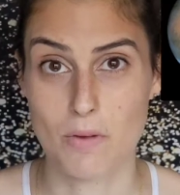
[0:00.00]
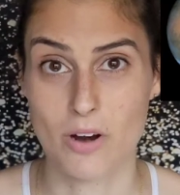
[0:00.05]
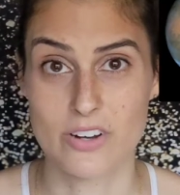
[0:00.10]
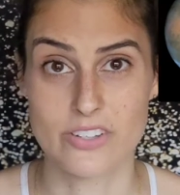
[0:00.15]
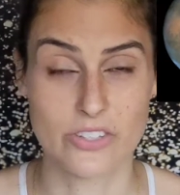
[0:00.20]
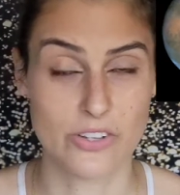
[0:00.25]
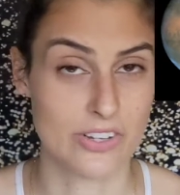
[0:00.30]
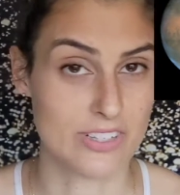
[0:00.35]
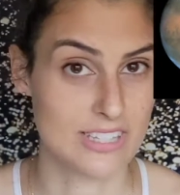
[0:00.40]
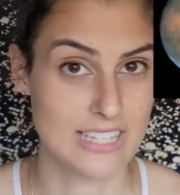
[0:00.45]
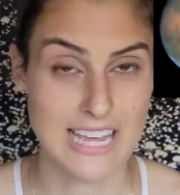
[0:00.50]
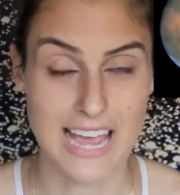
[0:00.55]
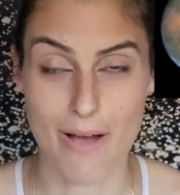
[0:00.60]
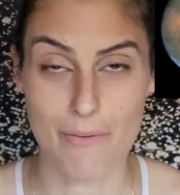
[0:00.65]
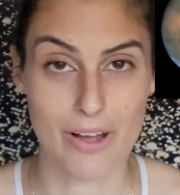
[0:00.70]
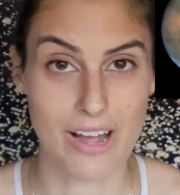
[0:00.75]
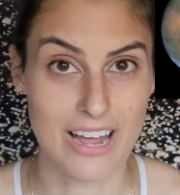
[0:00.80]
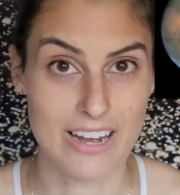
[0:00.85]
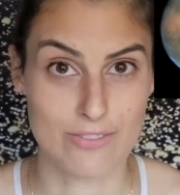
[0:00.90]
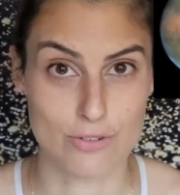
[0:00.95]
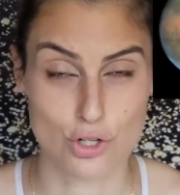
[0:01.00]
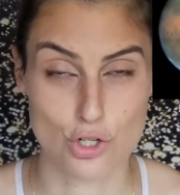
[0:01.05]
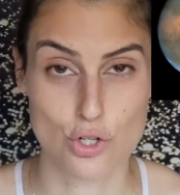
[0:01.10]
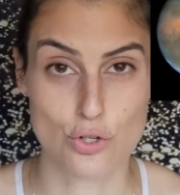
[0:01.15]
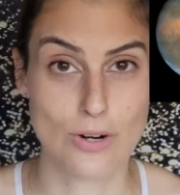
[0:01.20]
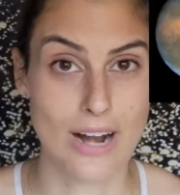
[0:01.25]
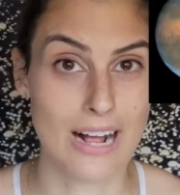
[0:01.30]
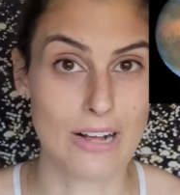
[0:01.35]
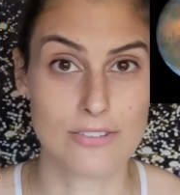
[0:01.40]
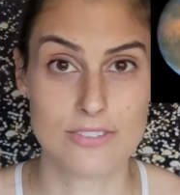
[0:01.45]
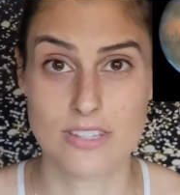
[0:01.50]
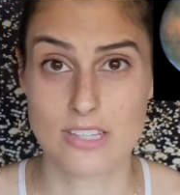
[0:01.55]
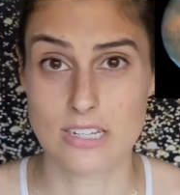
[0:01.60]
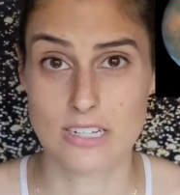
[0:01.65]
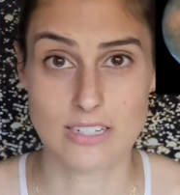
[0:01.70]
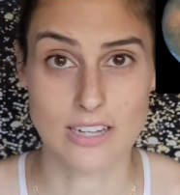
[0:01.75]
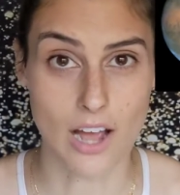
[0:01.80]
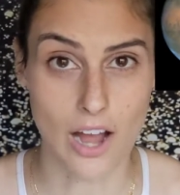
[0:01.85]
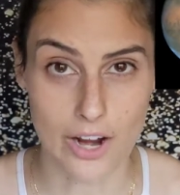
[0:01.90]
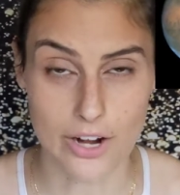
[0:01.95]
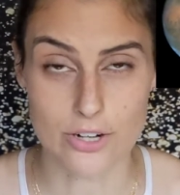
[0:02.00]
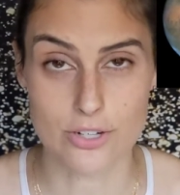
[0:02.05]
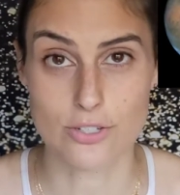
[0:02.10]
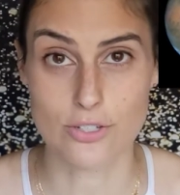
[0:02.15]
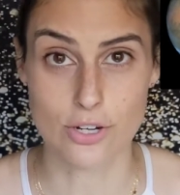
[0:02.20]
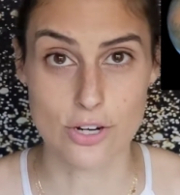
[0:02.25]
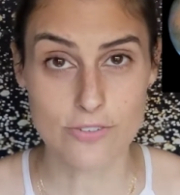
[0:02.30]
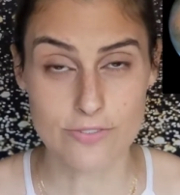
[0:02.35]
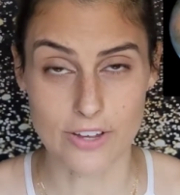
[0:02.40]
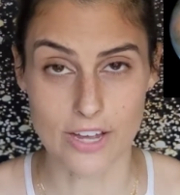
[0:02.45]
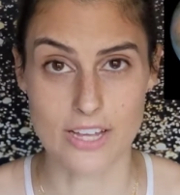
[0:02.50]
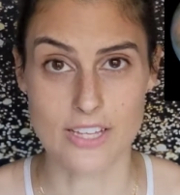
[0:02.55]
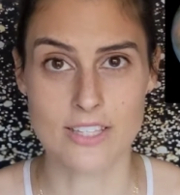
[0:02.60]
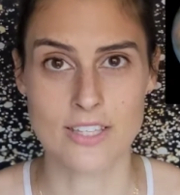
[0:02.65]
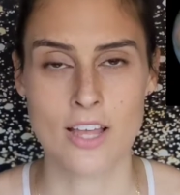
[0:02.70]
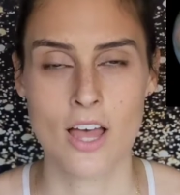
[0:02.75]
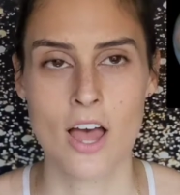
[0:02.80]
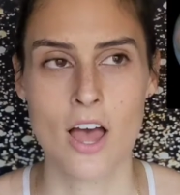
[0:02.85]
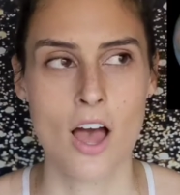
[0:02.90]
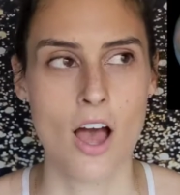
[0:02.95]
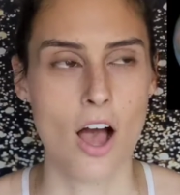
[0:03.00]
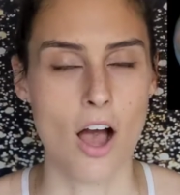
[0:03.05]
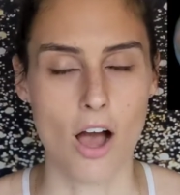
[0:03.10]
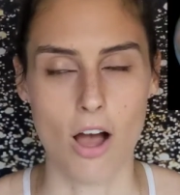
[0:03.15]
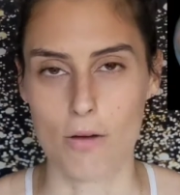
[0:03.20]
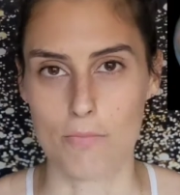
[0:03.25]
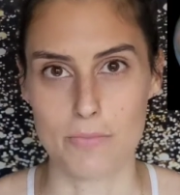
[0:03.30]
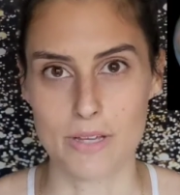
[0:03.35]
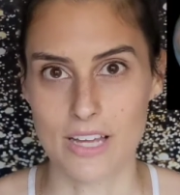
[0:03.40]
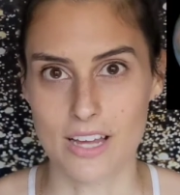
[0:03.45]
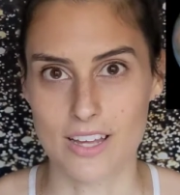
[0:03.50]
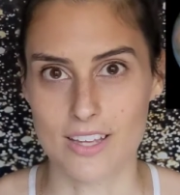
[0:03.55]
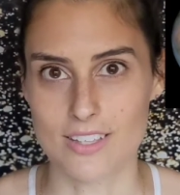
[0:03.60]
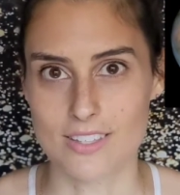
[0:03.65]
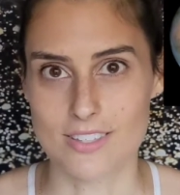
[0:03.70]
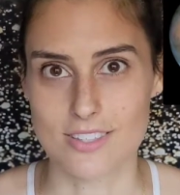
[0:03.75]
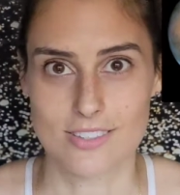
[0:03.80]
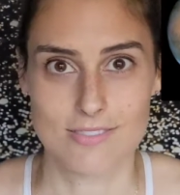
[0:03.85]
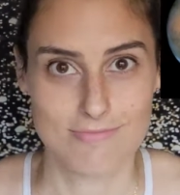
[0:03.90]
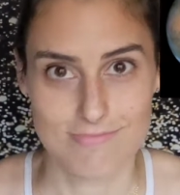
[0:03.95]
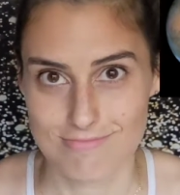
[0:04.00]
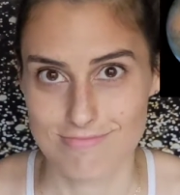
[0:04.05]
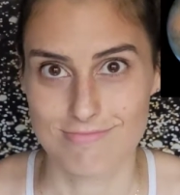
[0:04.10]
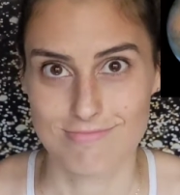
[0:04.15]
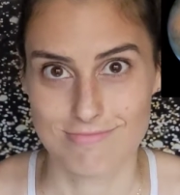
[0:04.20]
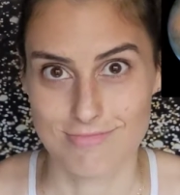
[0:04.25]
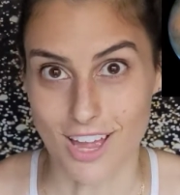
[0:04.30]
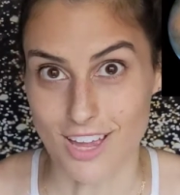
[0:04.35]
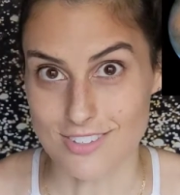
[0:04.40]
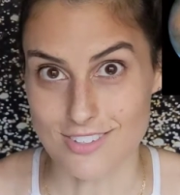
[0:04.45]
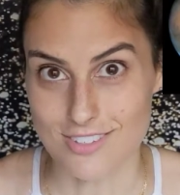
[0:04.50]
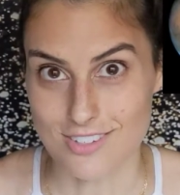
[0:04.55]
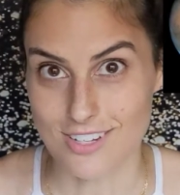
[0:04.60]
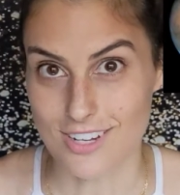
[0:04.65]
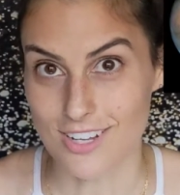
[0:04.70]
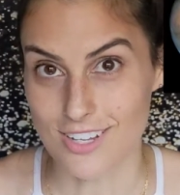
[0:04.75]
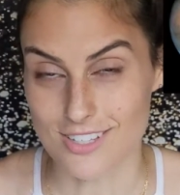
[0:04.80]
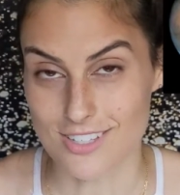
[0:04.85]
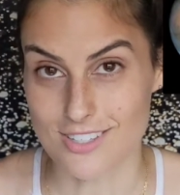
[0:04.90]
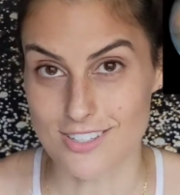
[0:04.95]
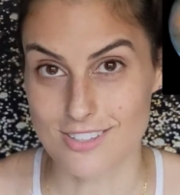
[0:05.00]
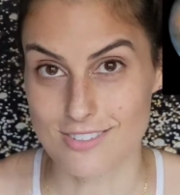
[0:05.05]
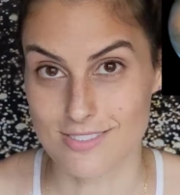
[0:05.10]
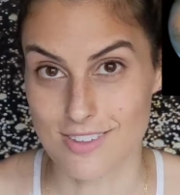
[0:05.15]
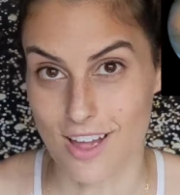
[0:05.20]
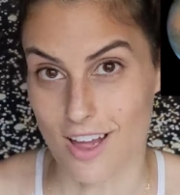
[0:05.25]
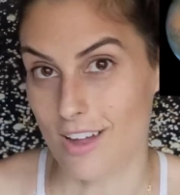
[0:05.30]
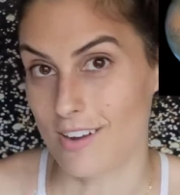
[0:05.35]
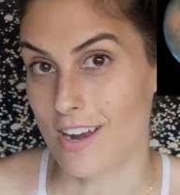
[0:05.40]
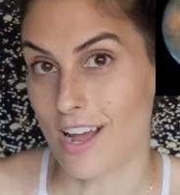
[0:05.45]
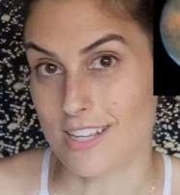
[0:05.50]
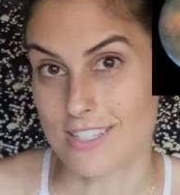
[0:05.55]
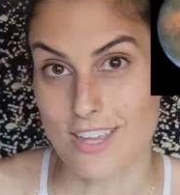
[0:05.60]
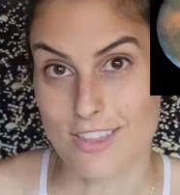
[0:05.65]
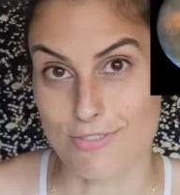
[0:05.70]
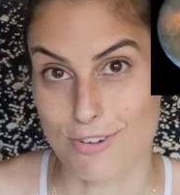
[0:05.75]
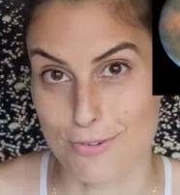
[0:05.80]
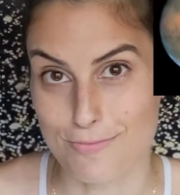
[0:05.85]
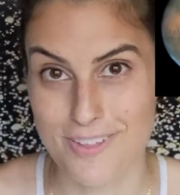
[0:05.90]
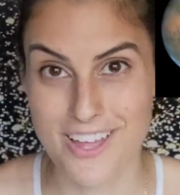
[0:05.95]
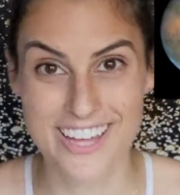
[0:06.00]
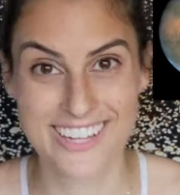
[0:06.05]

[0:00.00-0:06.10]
Mars. You can see how it kind of shrouds the entire surface because dust is not see-through.